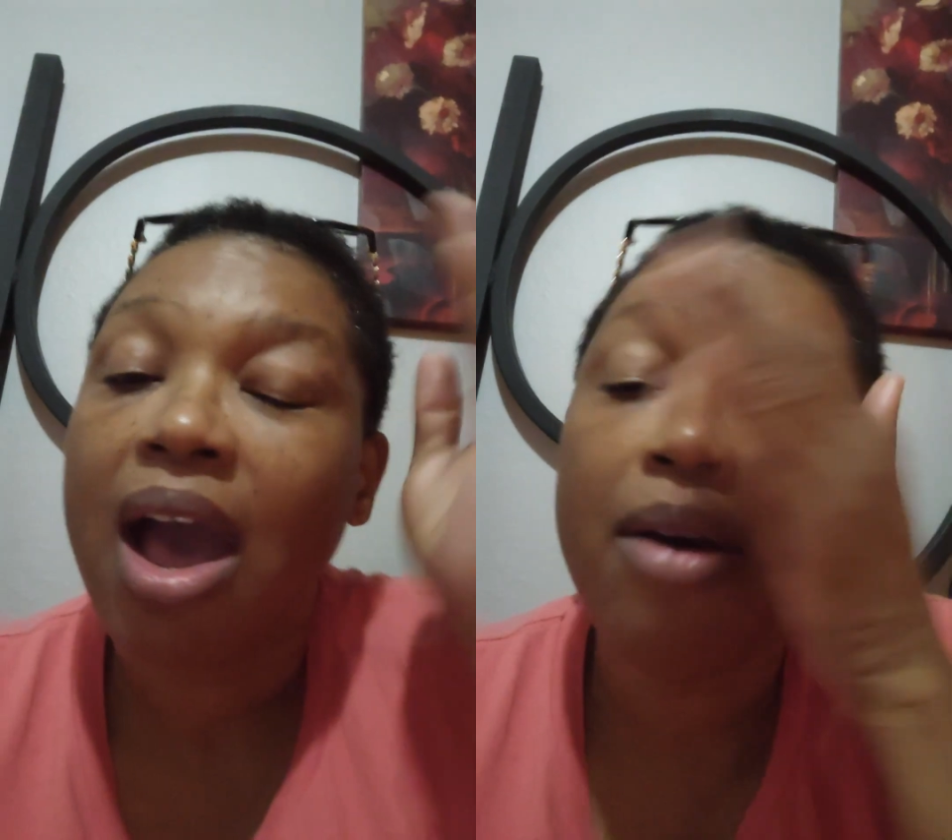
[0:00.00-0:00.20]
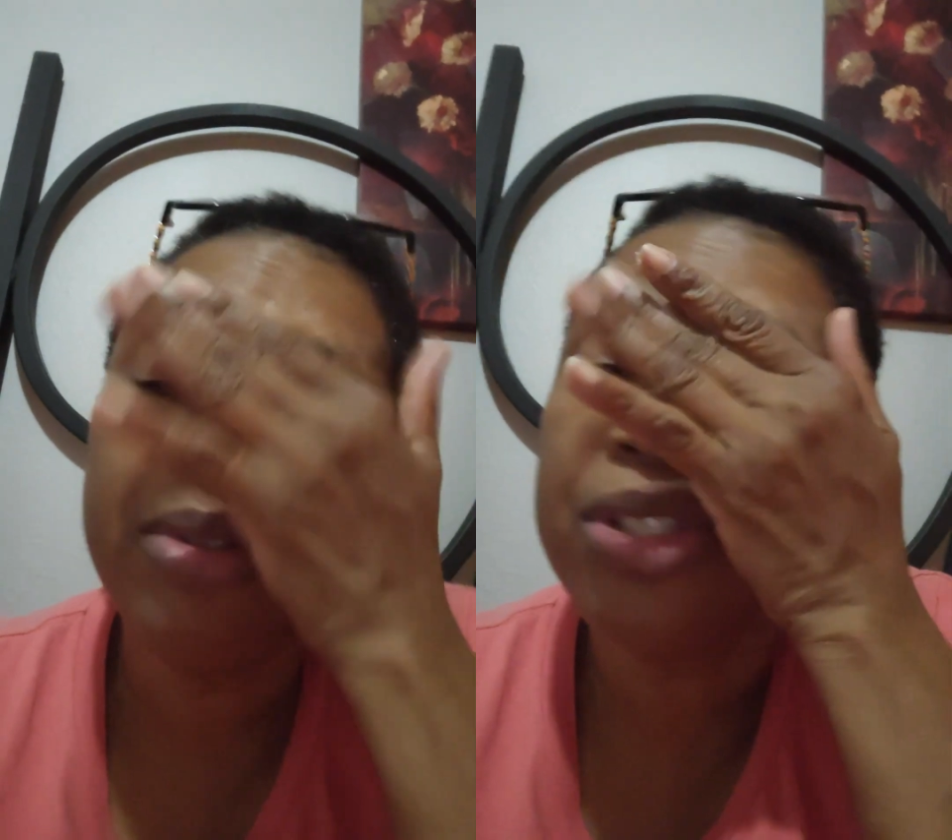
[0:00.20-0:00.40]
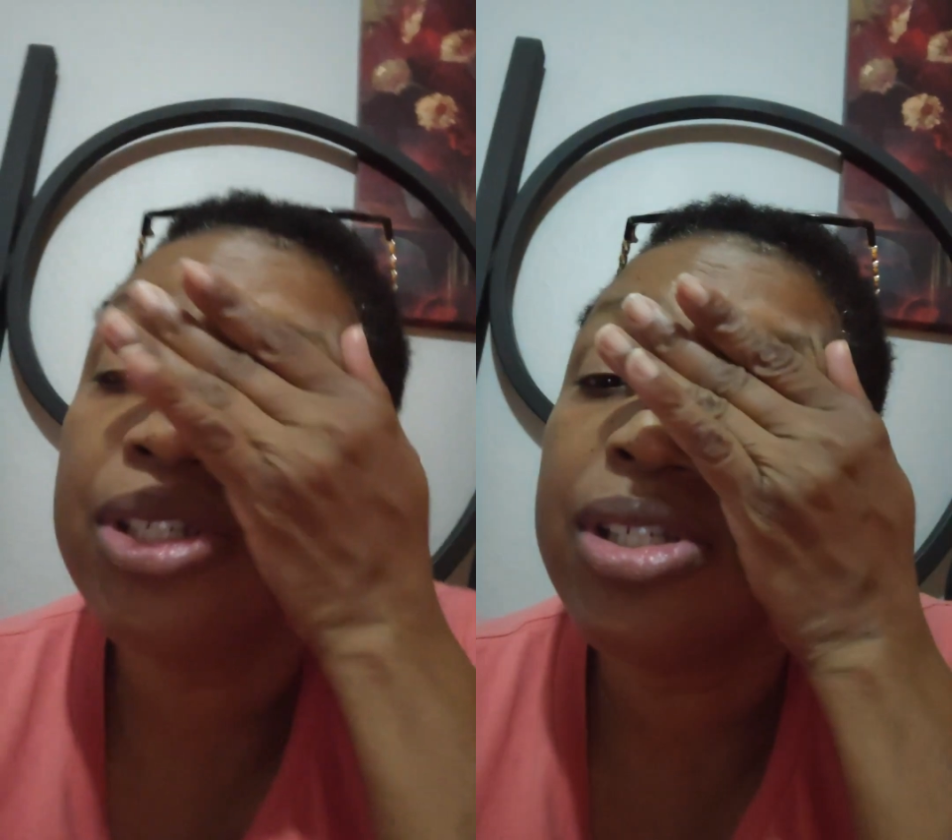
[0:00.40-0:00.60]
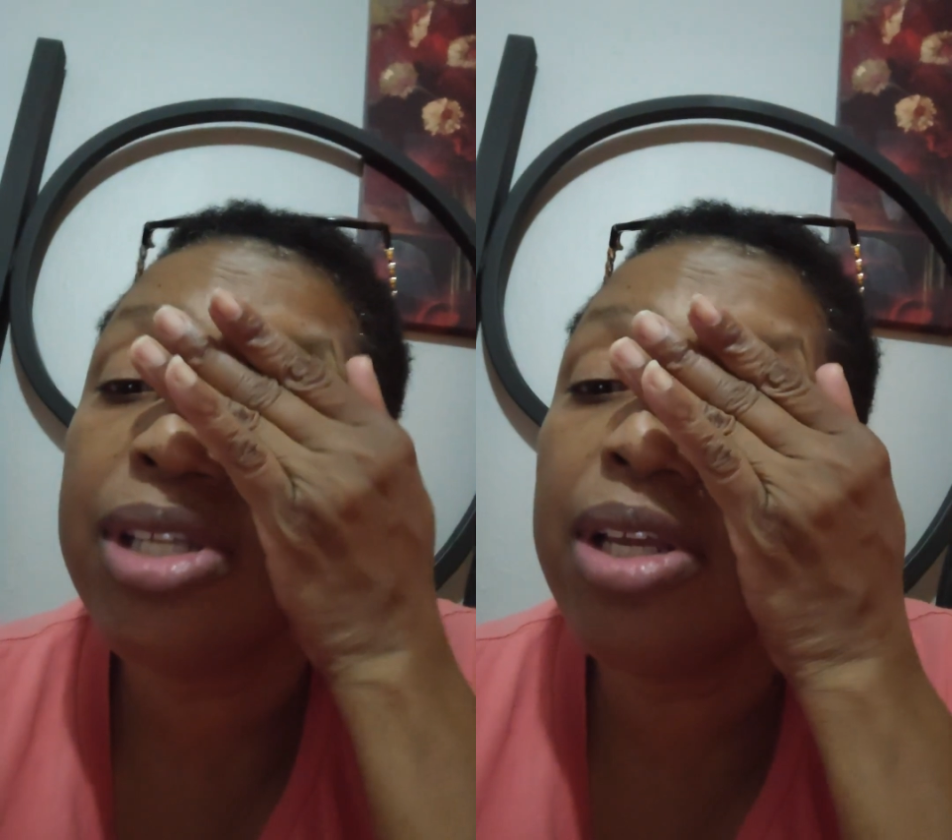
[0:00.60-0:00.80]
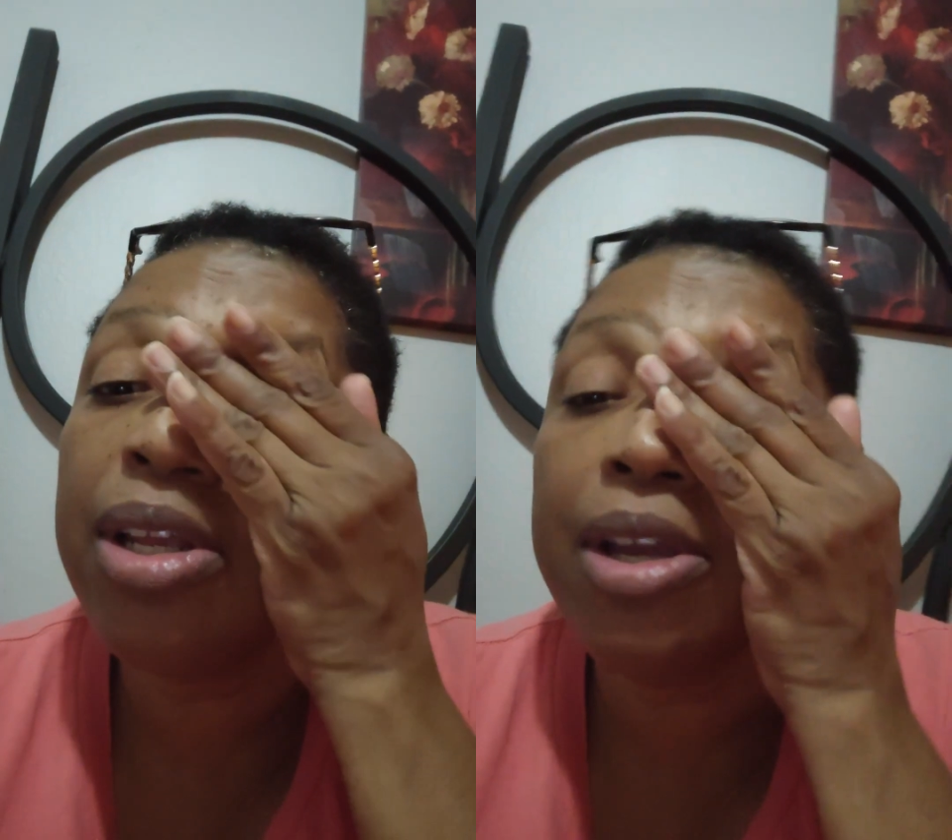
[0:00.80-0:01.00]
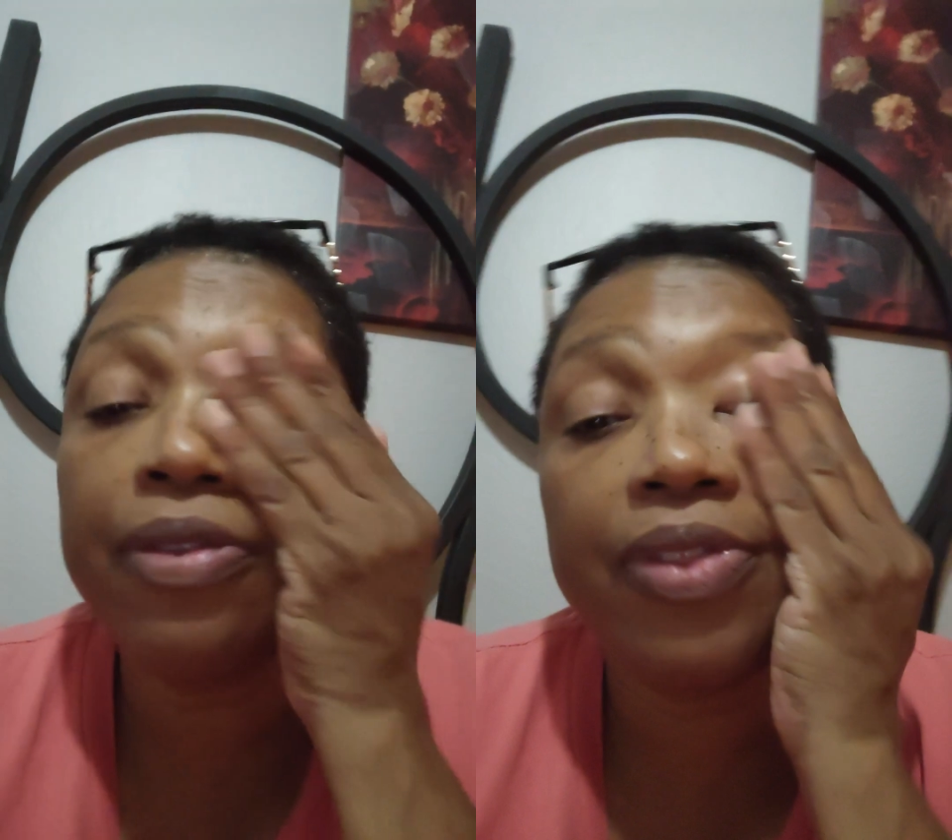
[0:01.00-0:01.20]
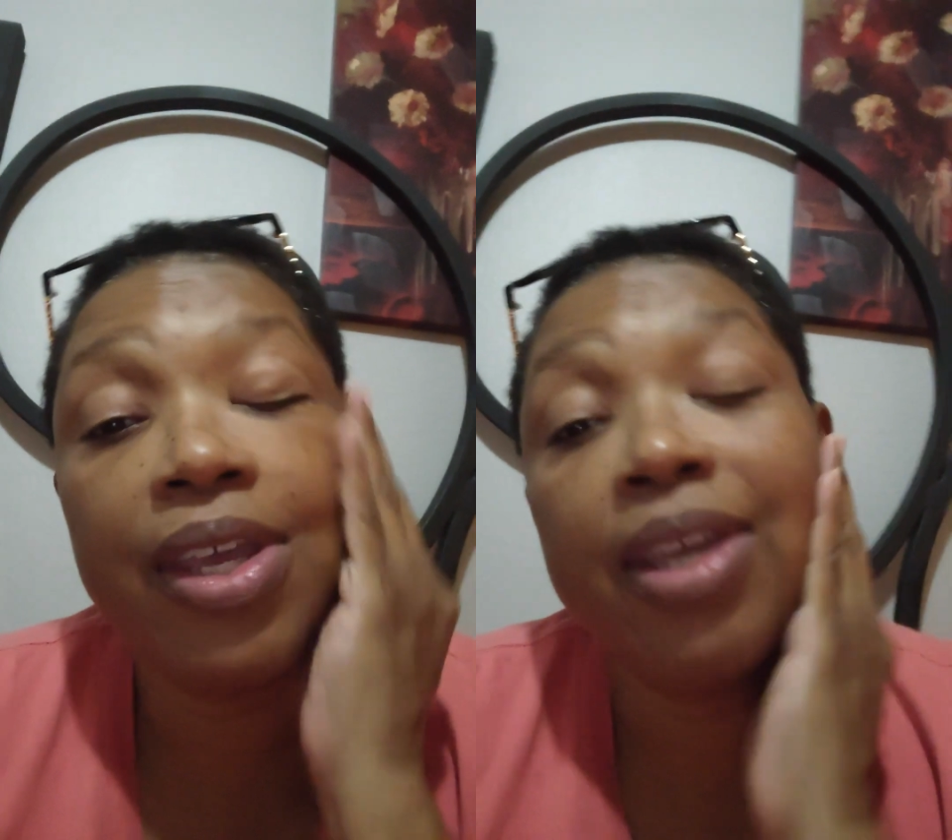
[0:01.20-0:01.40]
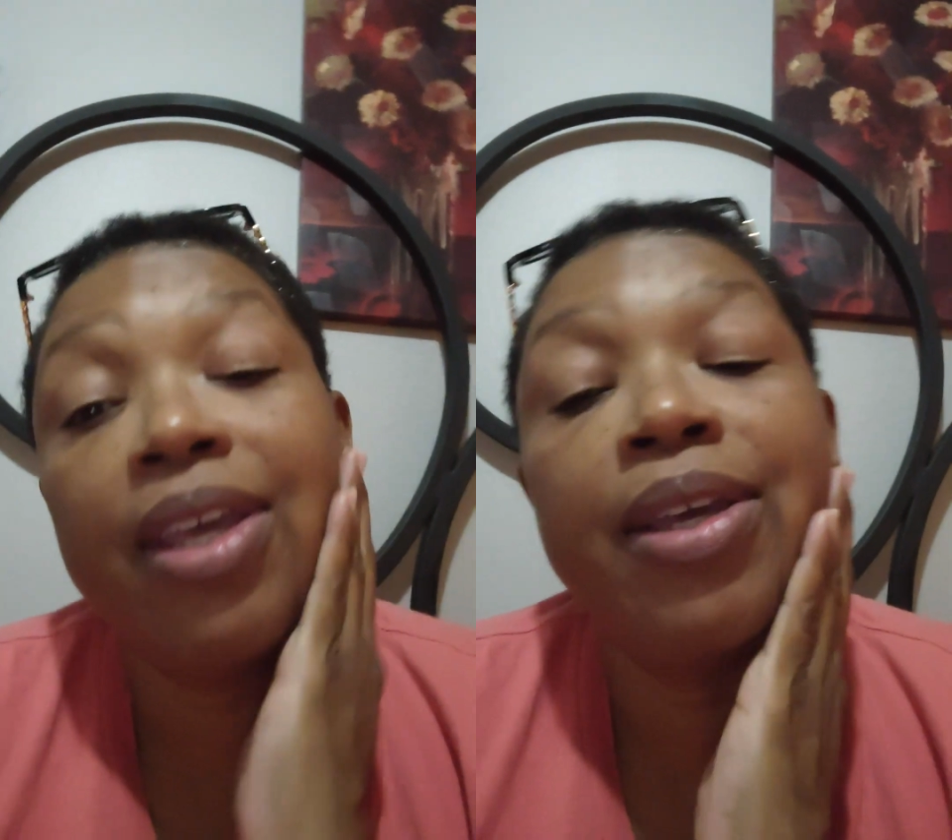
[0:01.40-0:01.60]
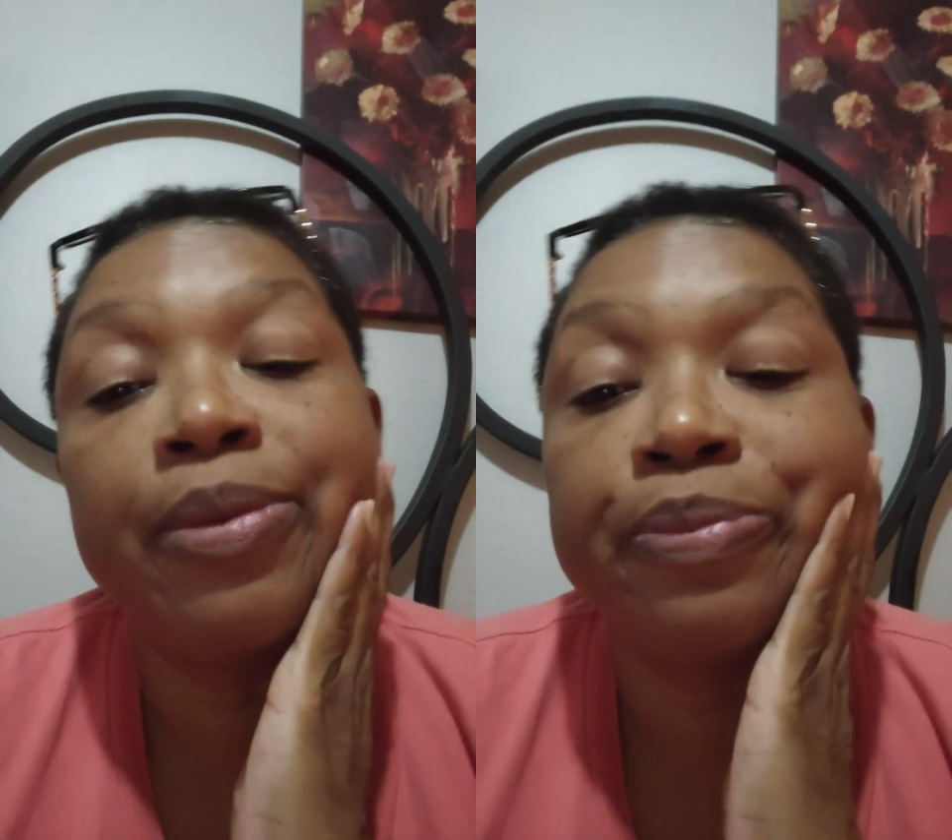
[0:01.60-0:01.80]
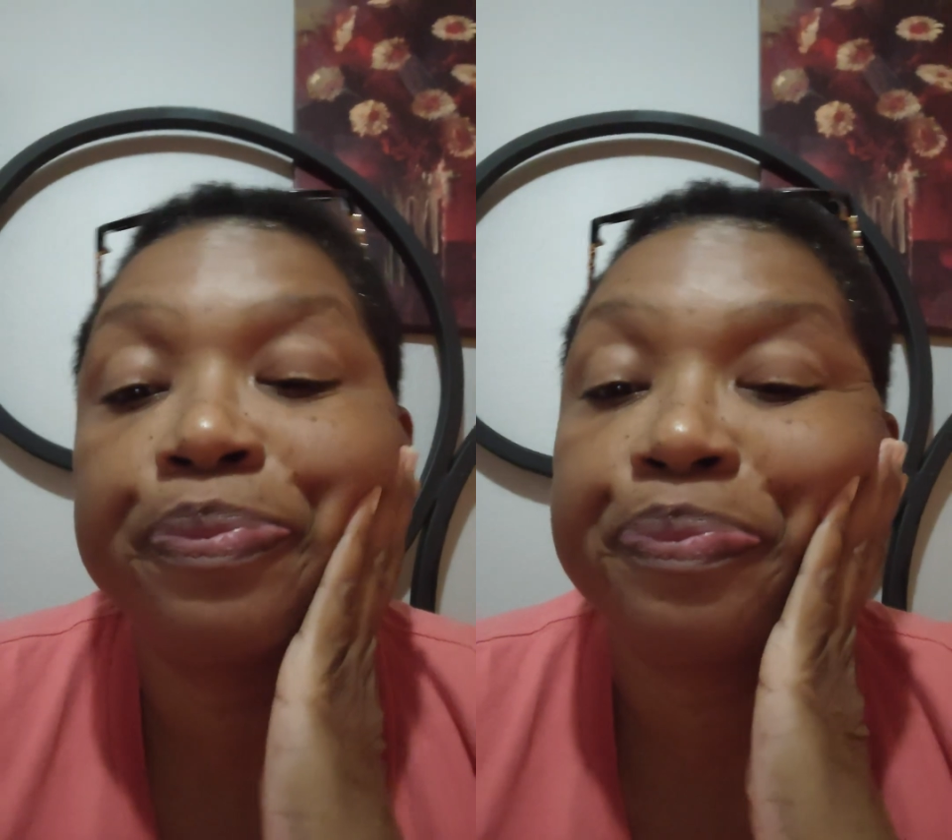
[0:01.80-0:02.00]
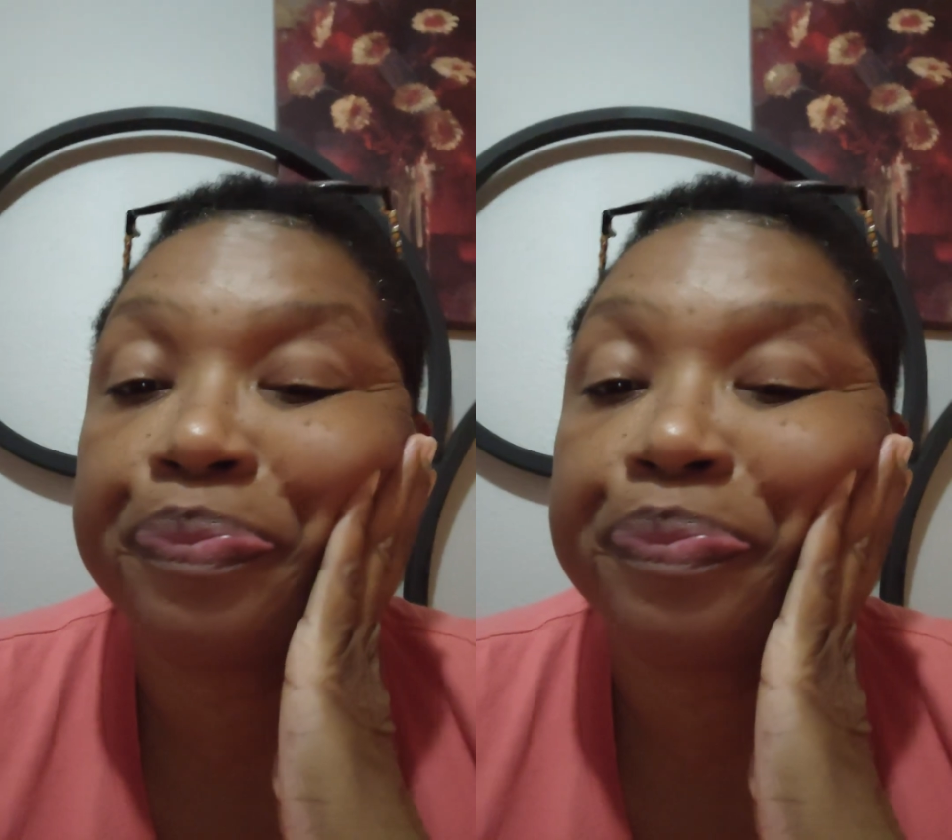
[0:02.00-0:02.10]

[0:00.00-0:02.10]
I was just sitting here thinking